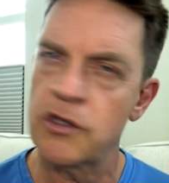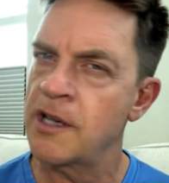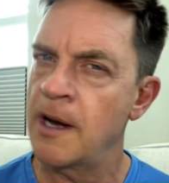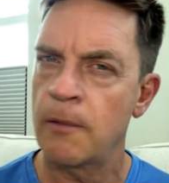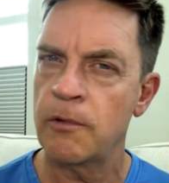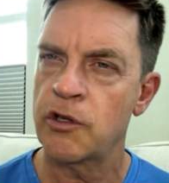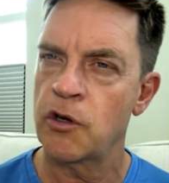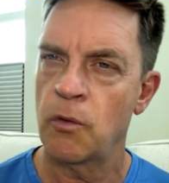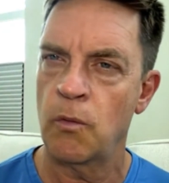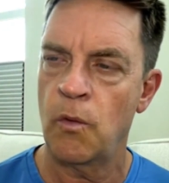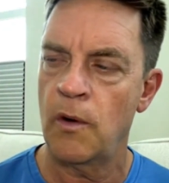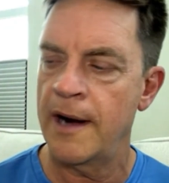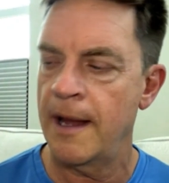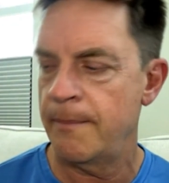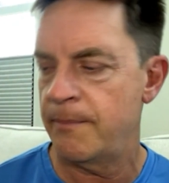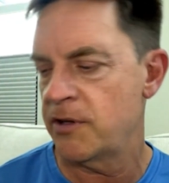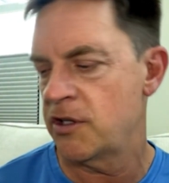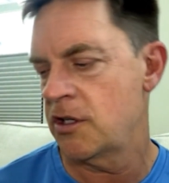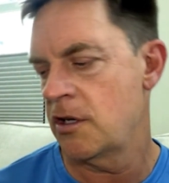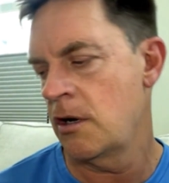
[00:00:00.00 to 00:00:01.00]
Now we're doing 1
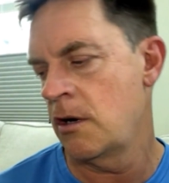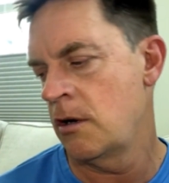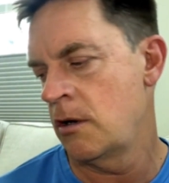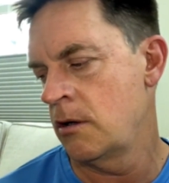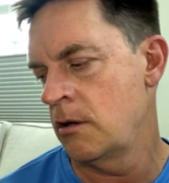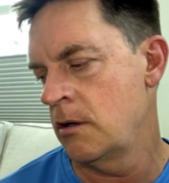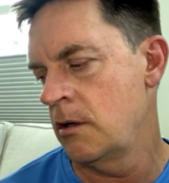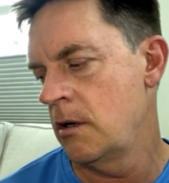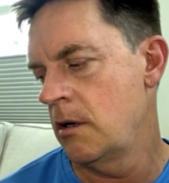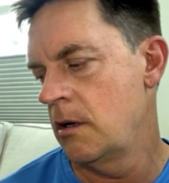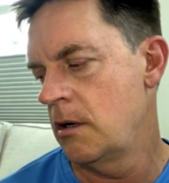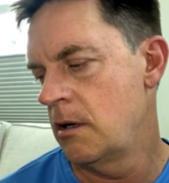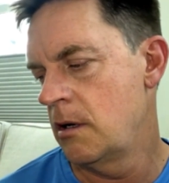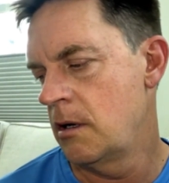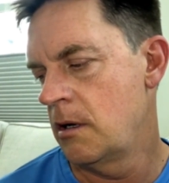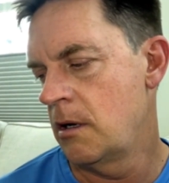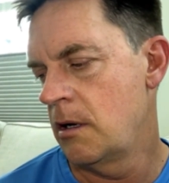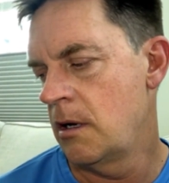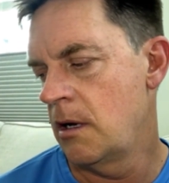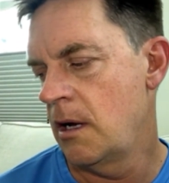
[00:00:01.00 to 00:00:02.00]
episode.
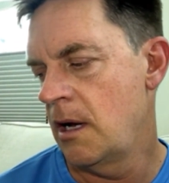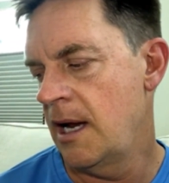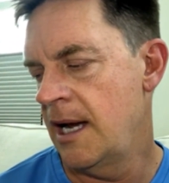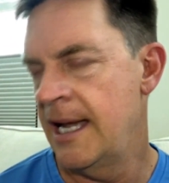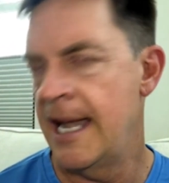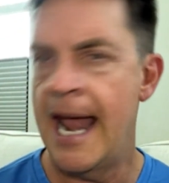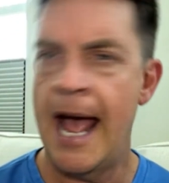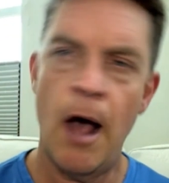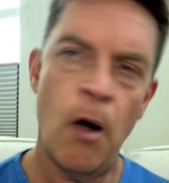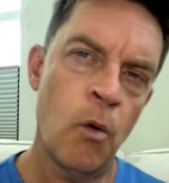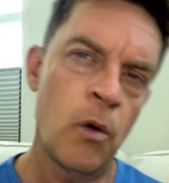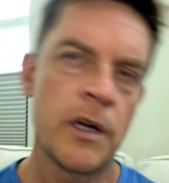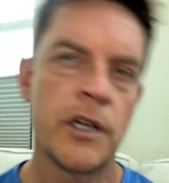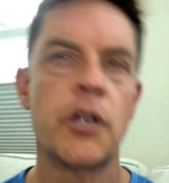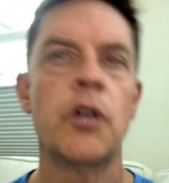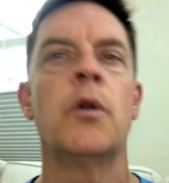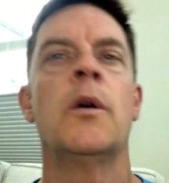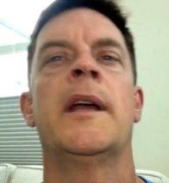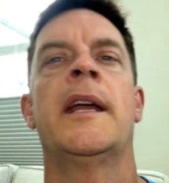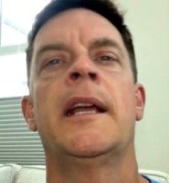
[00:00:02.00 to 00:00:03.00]
And now we're
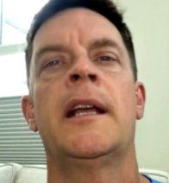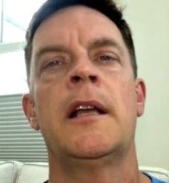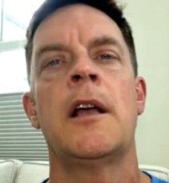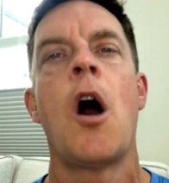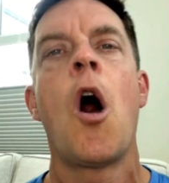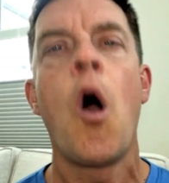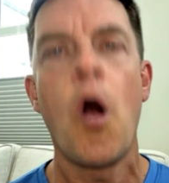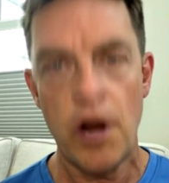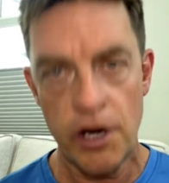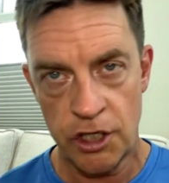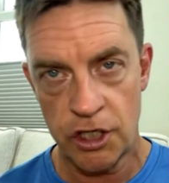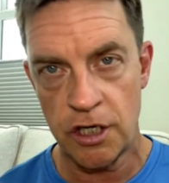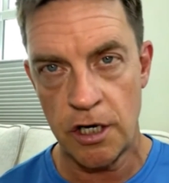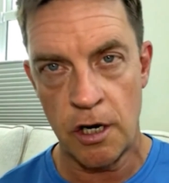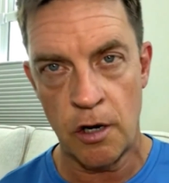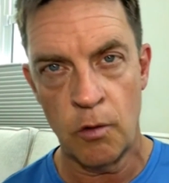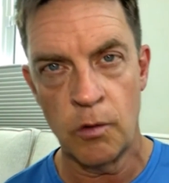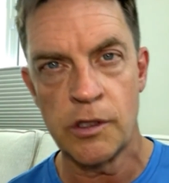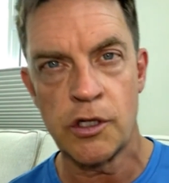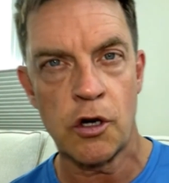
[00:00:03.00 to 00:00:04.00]
doing our
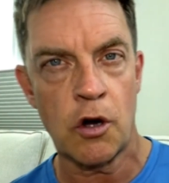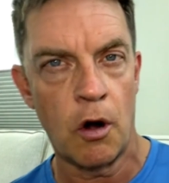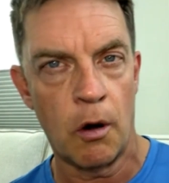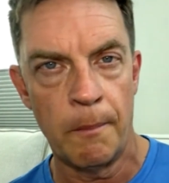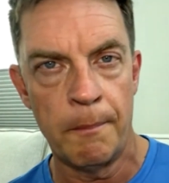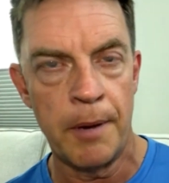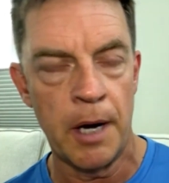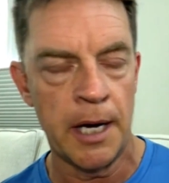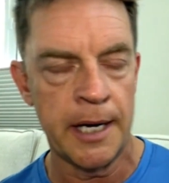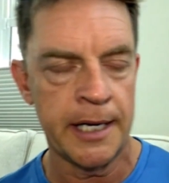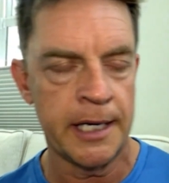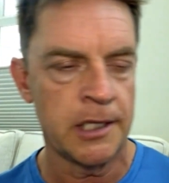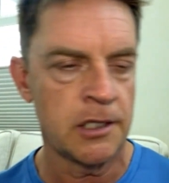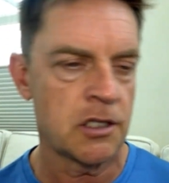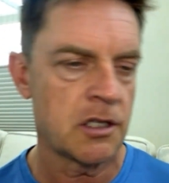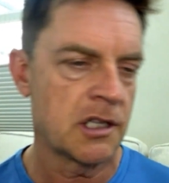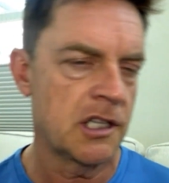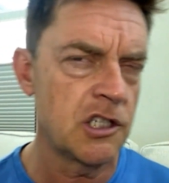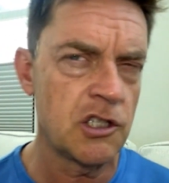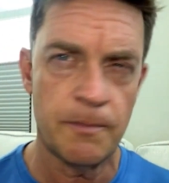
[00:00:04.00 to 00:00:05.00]
show, which is called
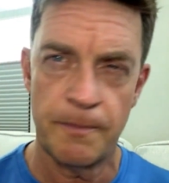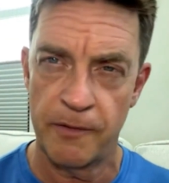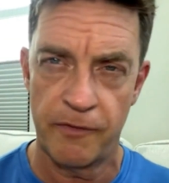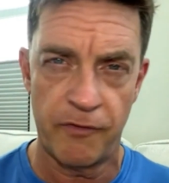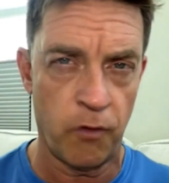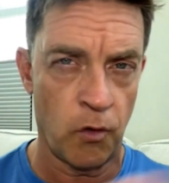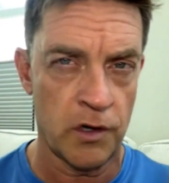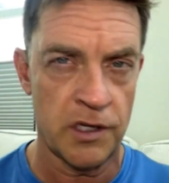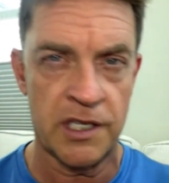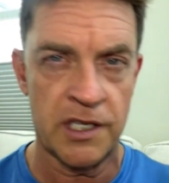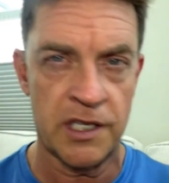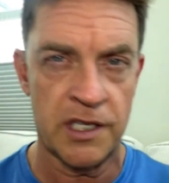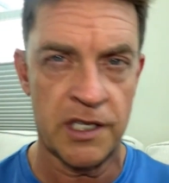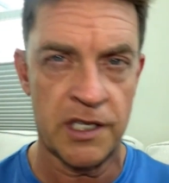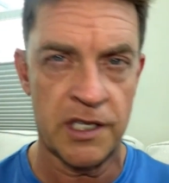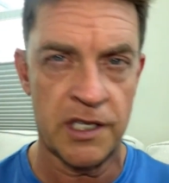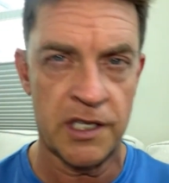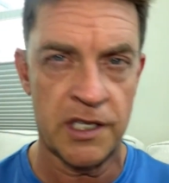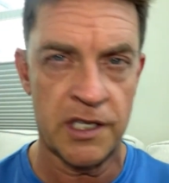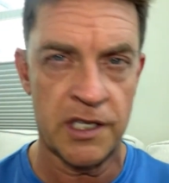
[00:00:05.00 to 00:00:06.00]
Buddies. This is before Saturday
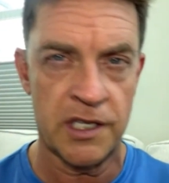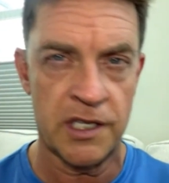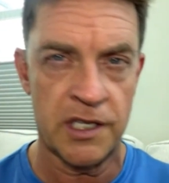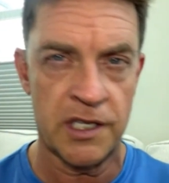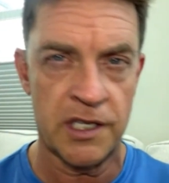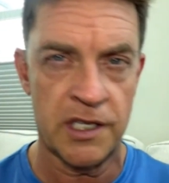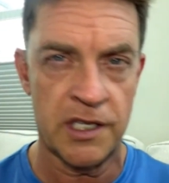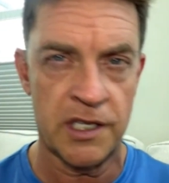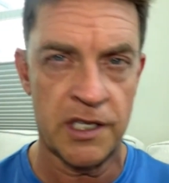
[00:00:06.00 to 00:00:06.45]
Night Live.